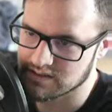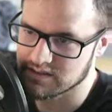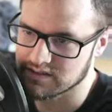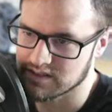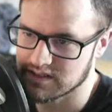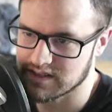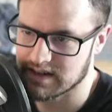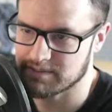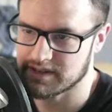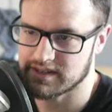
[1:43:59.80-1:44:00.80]
to the
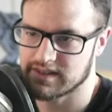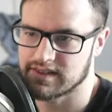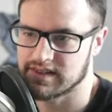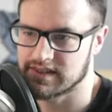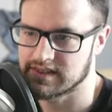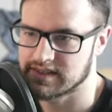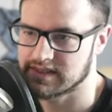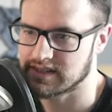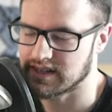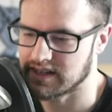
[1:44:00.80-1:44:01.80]
top here.
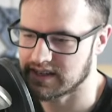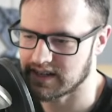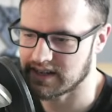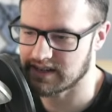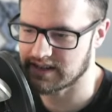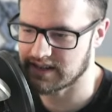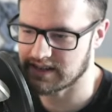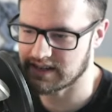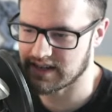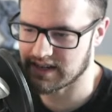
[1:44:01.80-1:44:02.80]
And then in
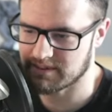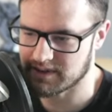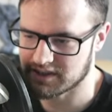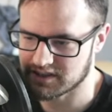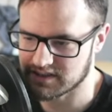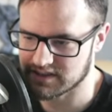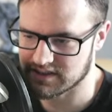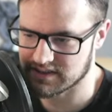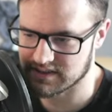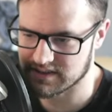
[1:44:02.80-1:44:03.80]
the
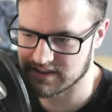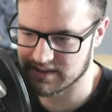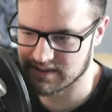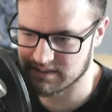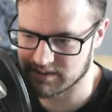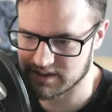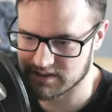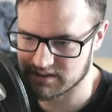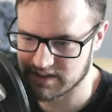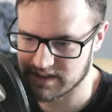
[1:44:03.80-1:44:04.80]
animations, I'm going to create a